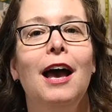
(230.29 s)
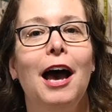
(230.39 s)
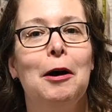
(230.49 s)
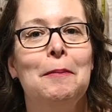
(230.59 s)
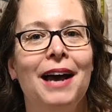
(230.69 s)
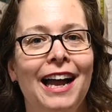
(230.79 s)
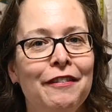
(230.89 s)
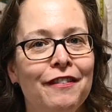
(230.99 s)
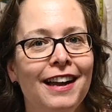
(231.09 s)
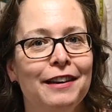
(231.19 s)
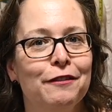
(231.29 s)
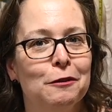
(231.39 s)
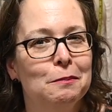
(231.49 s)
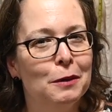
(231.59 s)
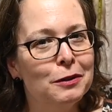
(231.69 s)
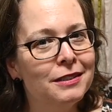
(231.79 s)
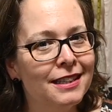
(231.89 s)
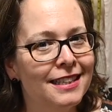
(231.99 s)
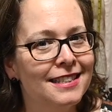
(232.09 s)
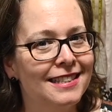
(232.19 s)
But I find for most
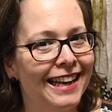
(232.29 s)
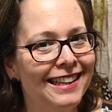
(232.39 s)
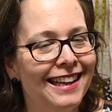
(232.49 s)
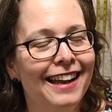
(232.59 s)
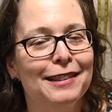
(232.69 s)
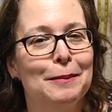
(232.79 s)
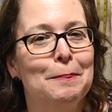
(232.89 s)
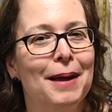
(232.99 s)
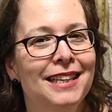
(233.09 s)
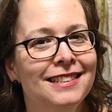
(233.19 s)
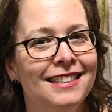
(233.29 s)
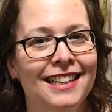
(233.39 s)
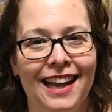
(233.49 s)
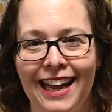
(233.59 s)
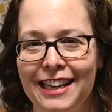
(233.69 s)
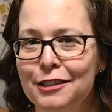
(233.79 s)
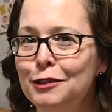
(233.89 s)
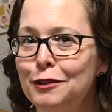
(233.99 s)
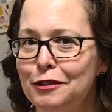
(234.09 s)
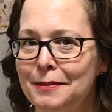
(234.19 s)
things like that, the best thing I can
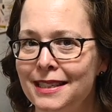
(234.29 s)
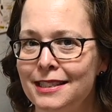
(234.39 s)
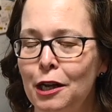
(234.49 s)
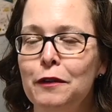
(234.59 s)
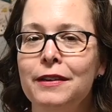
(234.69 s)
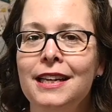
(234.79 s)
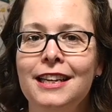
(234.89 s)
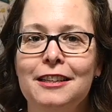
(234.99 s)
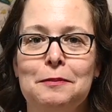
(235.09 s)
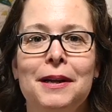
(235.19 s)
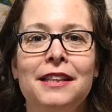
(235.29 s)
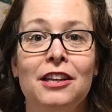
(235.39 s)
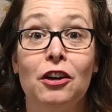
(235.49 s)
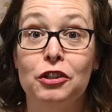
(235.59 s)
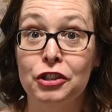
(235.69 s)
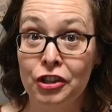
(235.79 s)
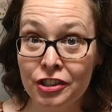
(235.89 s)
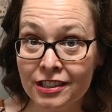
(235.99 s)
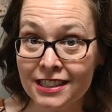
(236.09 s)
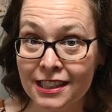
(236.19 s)
do for myself is make the
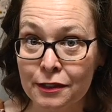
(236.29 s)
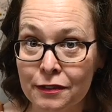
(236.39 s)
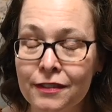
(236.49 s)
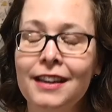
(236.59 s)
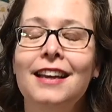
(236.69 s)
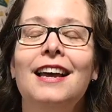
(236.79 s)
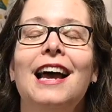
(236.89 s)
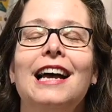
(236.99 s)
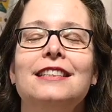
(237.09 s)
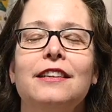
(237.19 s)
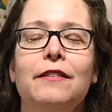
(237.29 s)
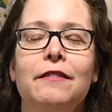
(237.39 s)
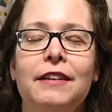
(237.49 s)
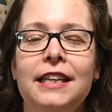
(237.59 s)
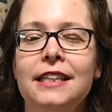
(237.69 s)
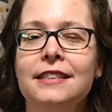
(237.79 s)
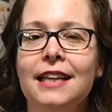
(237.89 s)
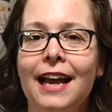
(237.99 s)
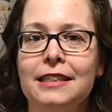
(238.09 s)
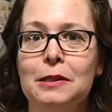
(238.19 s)
alternative as convenient
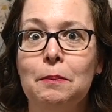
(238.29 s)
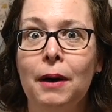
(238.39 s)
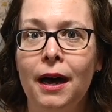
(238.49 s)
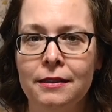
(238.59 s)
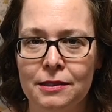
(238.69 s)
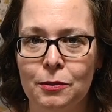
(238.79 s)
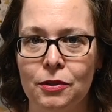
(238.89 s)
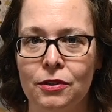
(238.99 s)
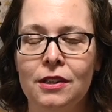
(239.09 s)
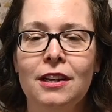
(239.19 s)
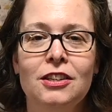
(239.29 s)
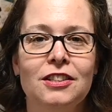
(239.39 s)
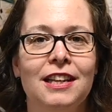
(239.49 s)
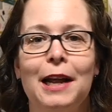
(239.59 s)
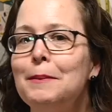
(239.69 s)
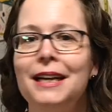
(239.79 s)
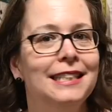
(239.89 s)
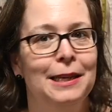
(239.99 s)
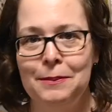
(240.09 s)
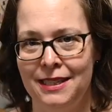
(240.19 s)
as possible so that I'm not
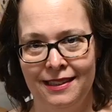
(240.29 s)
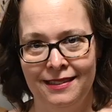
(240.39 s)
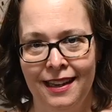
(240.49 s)
tempted.